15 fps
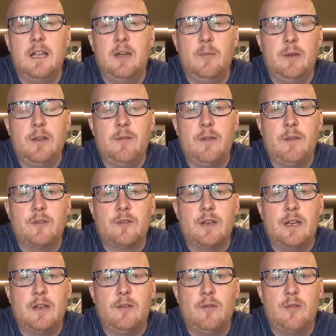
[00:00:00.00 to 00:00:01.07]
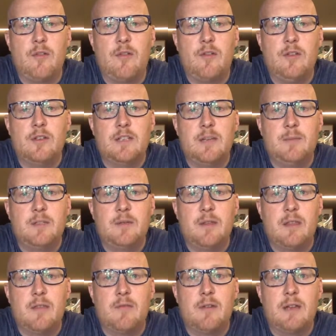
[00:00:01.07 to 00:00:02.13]
When you're on the training course, it's usually
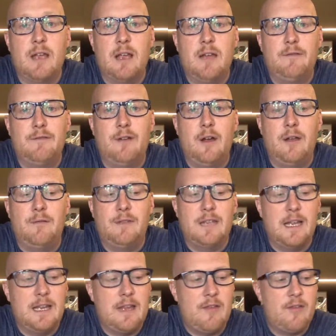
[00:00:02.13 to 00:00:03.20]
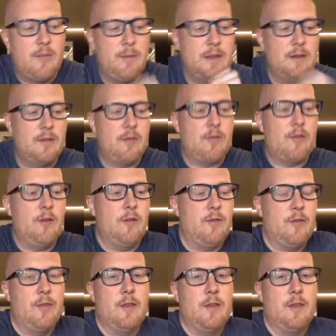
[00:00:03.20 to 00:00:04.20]
between 3 and 5 days, depending on the size of